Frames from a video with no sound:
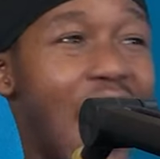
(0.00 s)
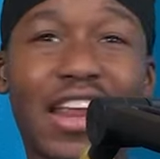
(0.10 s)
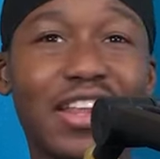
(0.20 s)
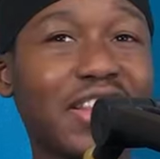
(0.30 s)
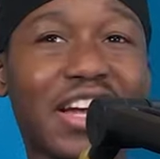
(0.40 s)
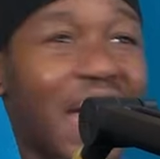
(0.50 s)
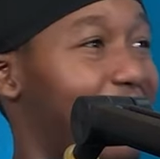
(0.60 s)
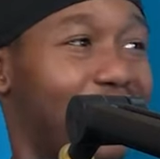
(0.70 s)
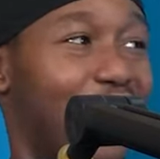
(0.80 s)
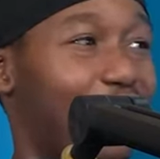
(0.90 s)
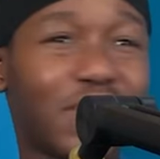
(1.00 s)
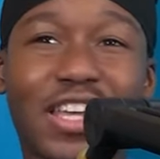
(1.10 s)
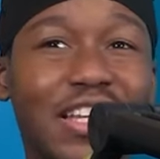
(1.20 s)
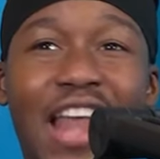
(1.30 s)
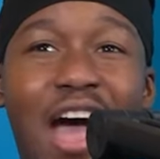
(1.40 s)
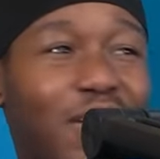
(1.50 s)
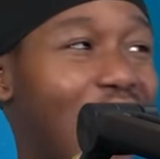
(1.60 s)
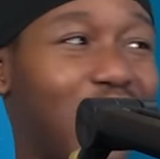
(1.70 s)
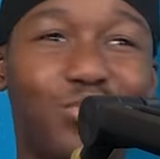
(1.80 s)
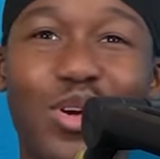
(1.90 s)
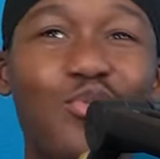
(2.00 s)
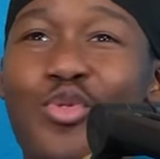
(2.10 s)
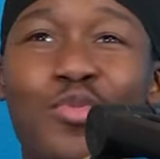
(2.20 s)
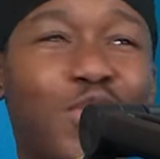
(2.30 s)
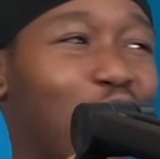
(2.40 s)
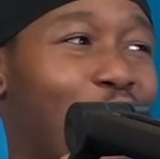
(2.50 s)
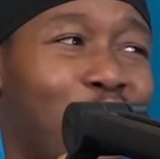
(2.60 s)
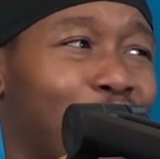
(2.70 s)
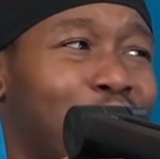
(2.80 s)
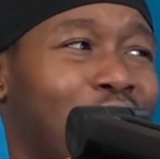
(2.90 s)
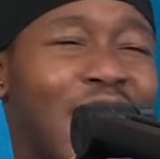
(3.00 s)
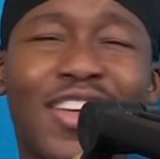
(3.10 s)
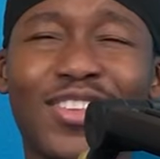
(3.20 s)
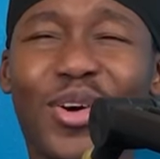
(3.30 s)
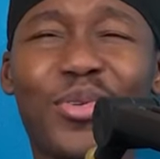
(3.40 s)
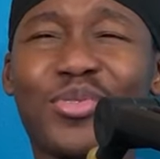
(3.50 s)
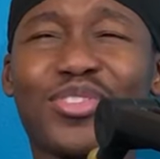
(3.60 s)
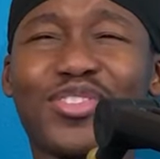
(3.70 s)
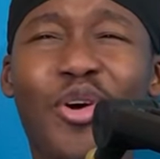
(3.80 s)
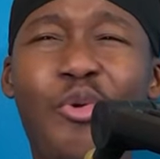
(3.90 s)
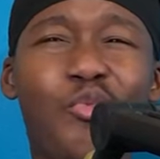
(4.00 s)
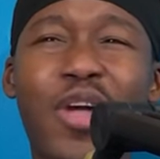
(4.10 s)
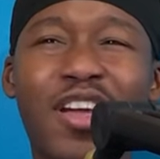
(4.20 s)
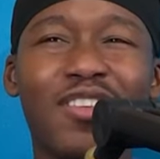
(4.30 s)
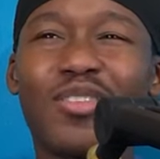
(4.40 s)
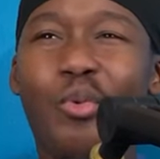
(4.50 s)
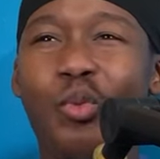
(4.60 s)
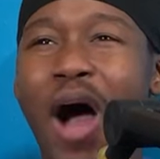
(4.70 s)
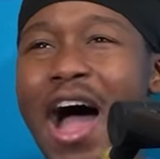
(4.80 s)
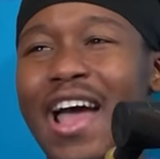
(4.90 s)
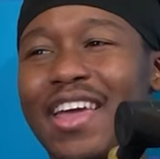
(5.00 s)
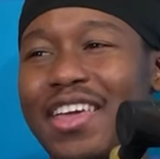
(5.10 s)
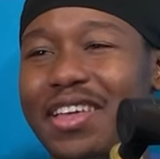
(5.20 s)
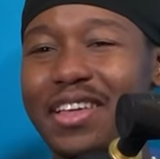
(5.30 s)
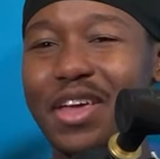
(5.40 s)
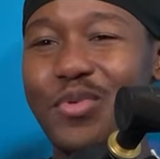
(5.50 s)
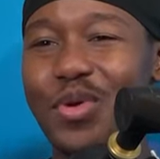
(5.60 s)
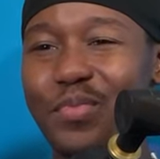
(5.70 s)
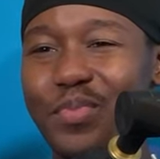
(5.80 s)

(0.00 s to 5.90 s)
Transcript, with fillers: I didn't look at him differently now that he's with Rubi Rose. Yeah. So it was so weird why he would